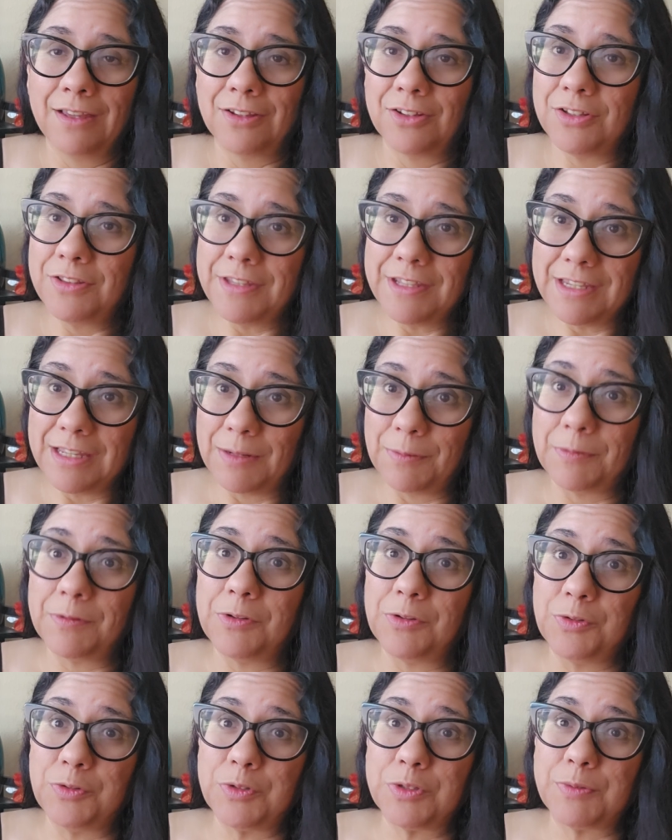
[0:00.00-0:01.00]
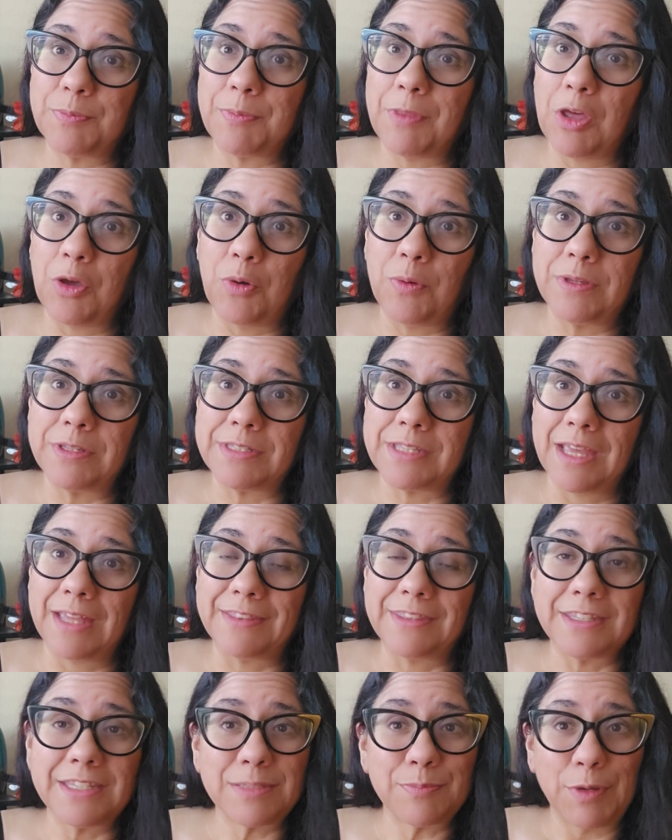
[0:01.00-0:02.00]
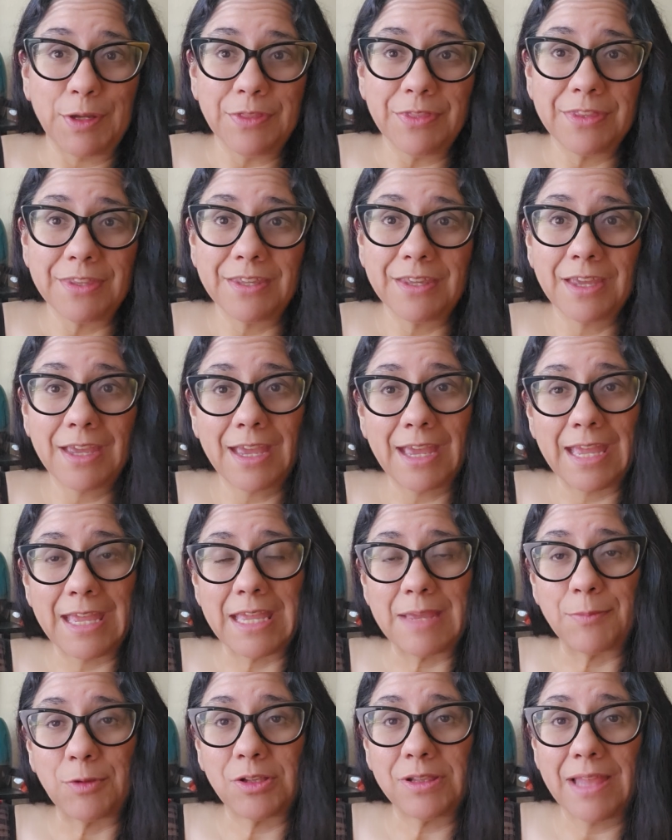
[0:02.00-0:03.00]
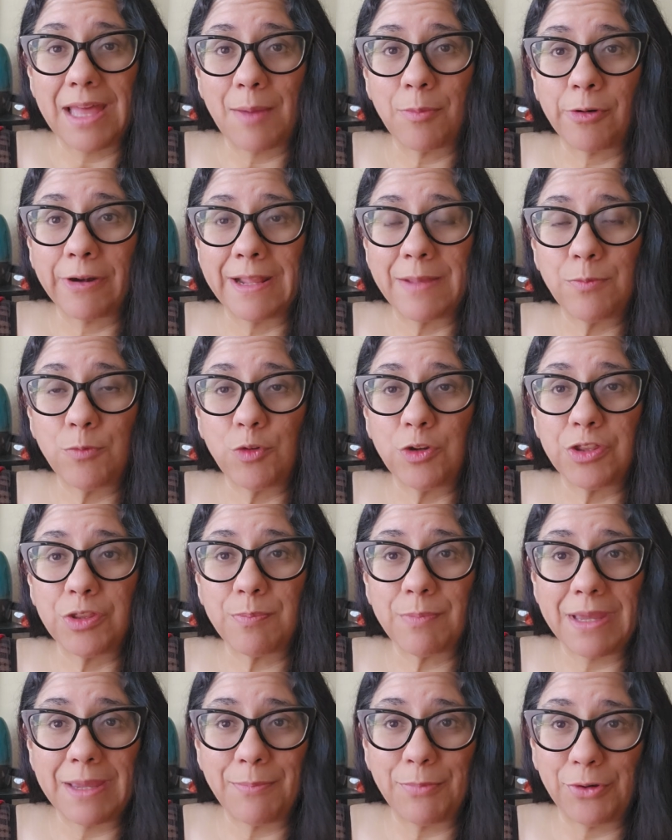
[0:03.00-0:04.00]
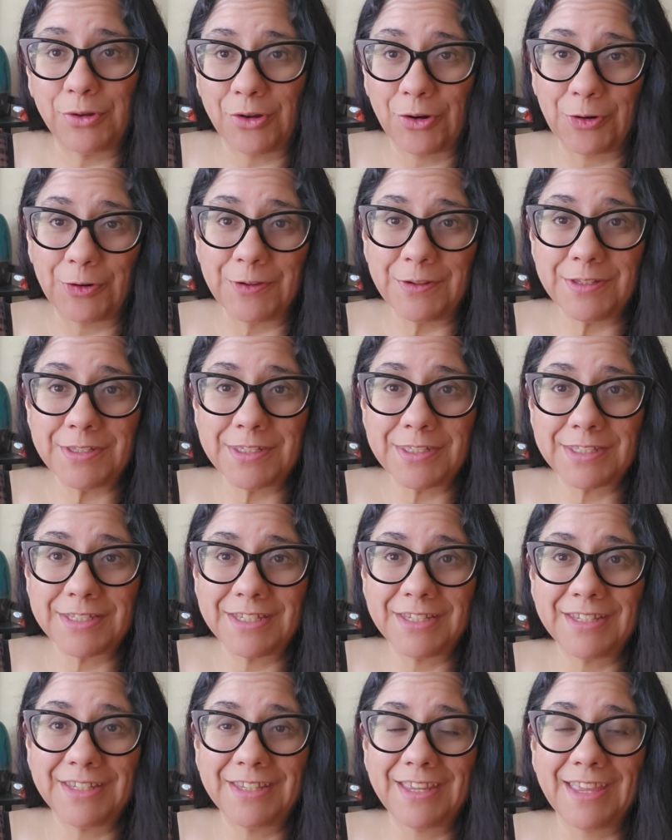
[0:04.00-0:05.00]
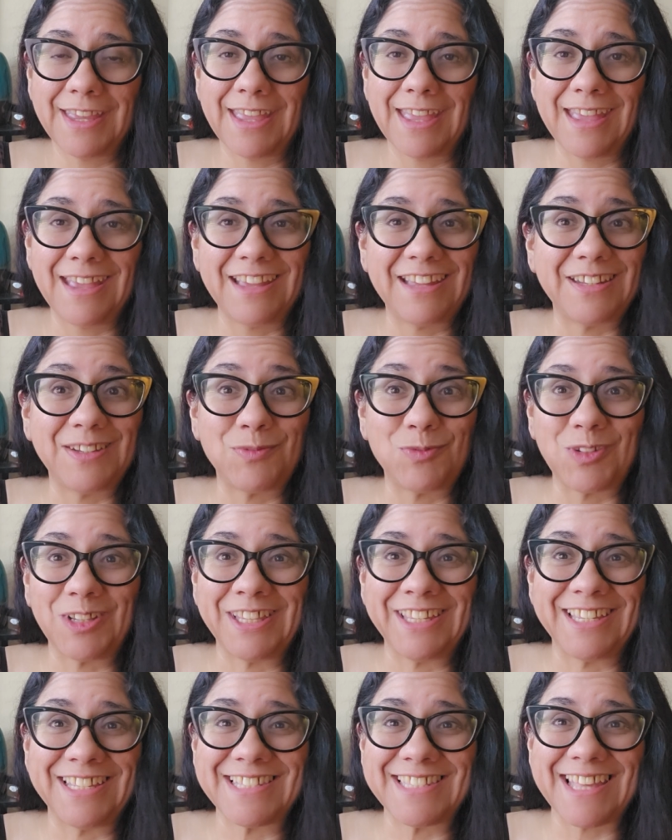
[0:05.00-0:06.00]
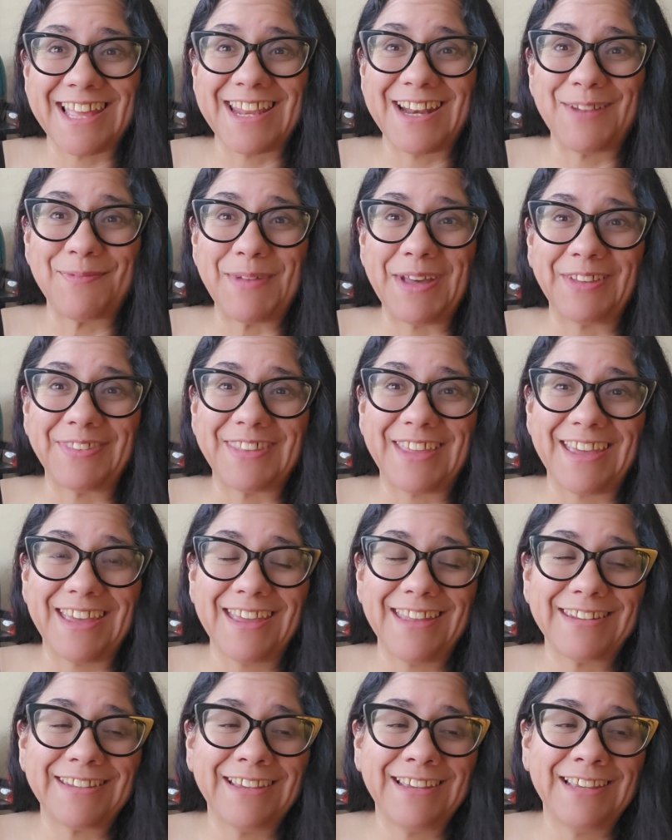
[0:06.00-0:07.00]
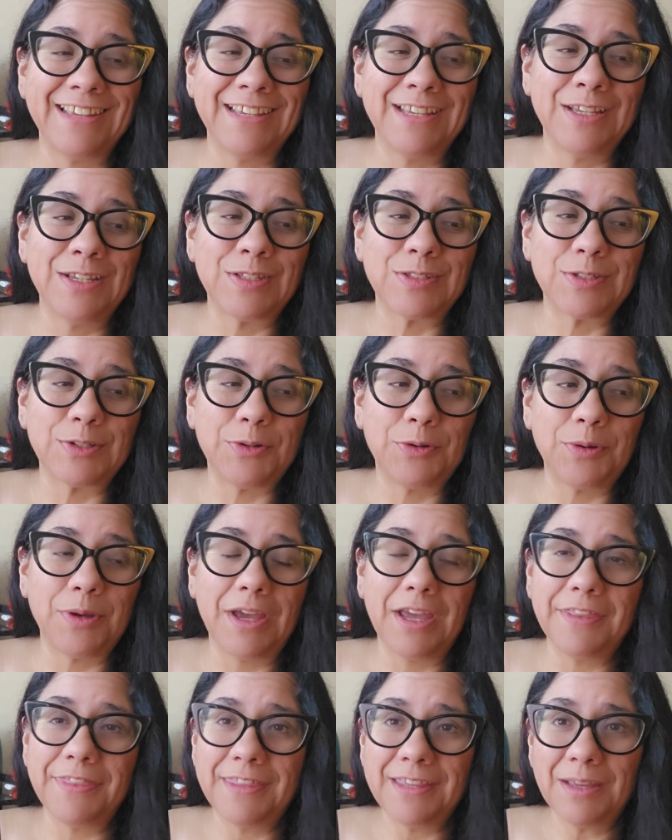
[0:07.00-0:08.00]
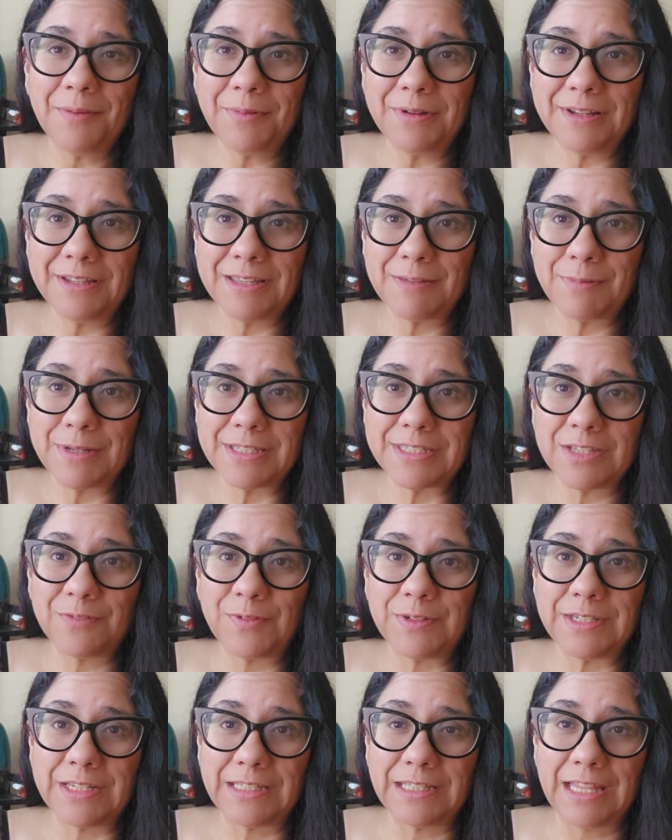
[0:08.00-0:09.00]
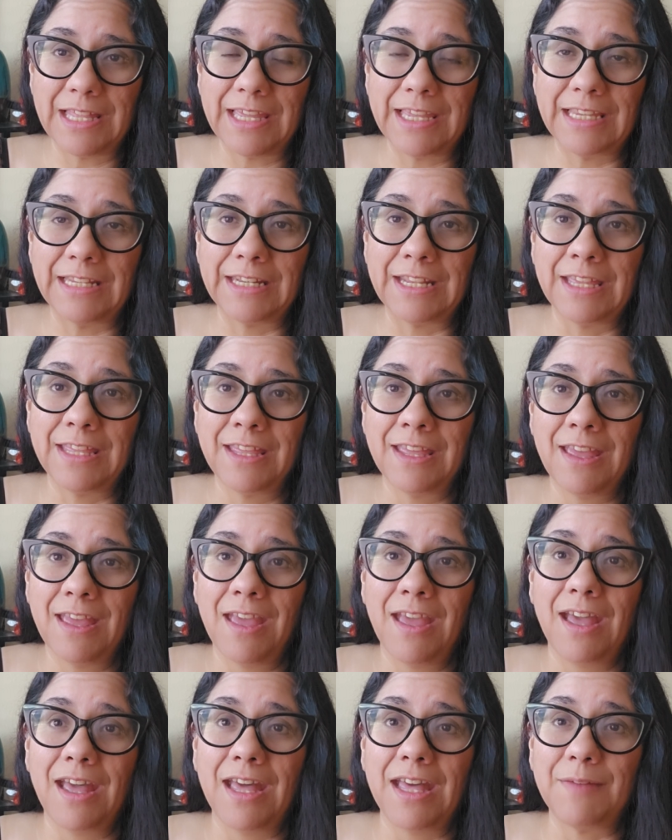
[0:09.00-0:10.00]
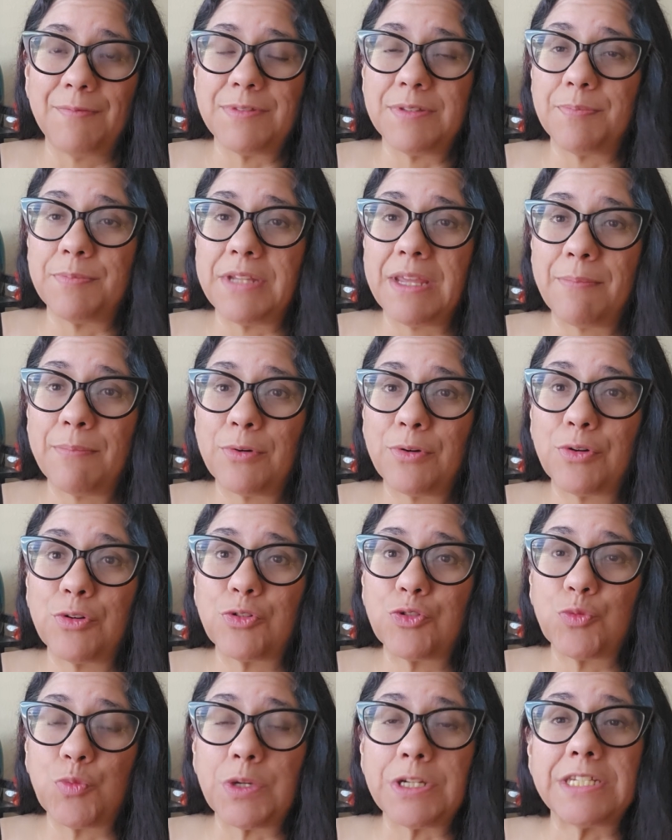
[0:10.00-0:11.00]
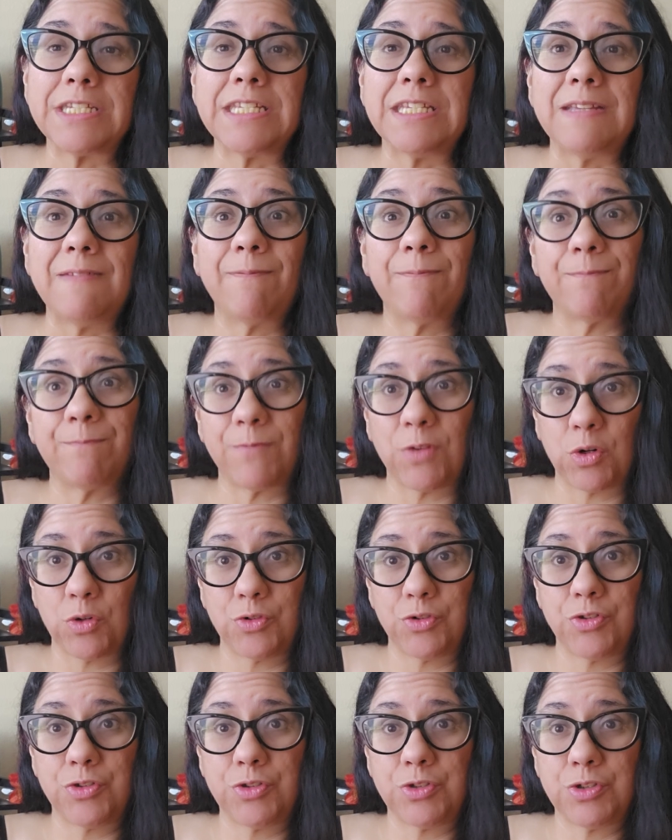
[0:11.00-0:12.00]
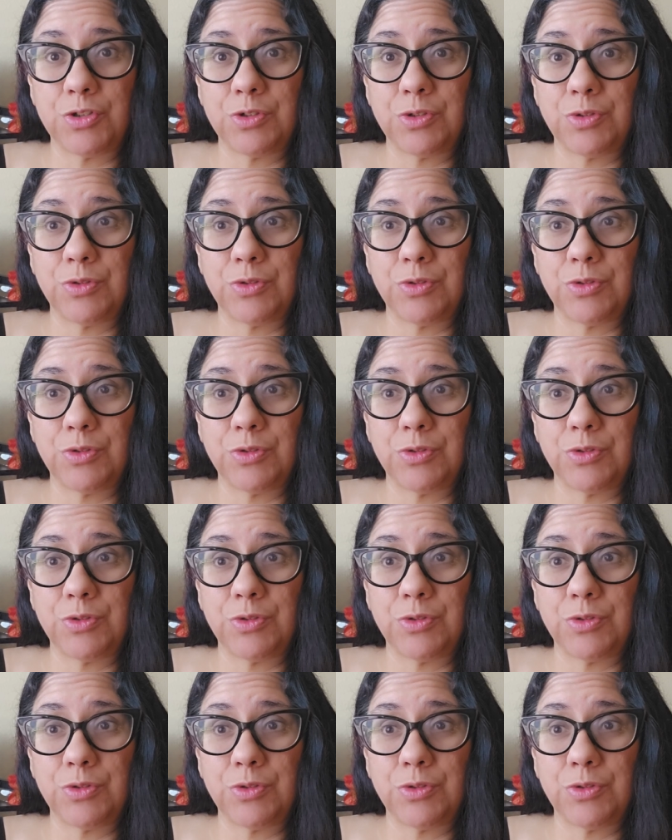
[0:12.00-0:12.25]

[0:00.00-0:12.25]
Good thing in news, though, is that this month I am collaborating with my book artist, and I'm really excited about that. So I think I want to give myself a deadline of September 24th. 1st.